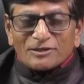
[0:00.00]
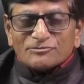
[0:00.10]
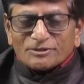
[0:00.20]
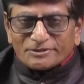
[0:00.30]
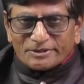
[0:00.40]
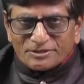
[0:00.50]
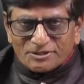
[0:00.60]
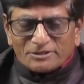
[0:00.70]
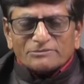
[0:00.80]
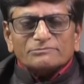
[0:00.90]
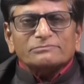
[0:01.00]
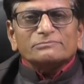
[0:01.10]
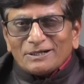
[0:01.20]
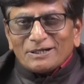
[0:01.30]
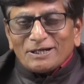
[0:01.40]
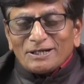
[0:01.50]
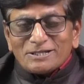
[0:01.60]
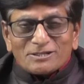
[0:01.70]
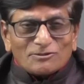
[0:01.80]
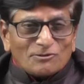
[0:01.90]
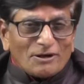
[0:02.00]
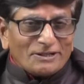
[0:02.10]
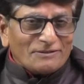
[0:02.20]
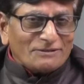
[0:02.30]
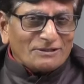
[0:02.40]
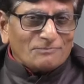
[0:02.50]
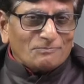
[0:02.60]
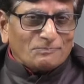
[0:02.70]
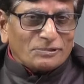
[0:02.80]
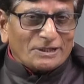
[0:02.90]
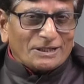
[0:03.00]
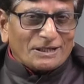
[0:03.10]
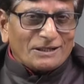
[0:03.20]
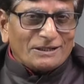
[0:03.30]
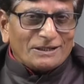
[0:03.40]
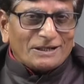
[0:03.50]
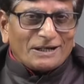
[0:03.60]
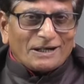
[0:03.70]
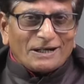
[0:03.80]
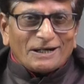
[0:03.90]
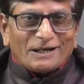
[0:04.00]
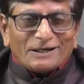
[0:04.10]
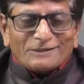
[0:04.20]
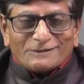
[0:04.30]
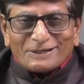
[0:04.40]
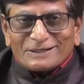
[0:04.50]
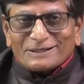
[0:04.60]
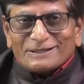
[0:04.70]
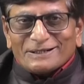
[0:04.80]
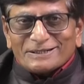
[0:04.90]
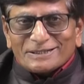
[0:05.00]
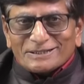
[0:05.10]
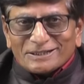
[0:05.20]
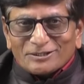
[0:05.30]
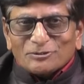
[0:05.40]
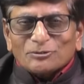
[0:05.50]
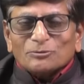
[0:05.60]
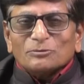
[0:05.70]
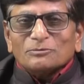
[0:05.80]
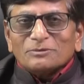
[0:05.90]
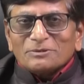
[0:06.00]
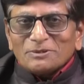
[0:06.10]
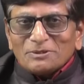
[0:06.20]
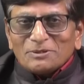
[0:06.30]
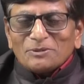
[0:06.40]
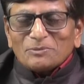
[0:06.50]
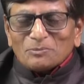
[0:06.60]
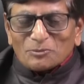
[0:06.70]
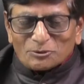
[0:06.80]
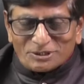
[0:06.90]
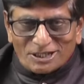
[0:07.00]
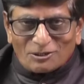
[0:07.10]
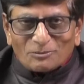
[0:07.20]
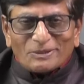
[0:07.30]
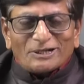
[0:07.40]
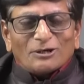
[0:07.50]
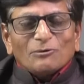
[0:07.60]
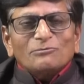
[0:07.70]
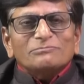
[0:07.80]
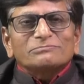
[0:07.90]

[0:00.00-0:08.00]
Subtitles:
agitation. It's not even politically a correct decision to Modi government now.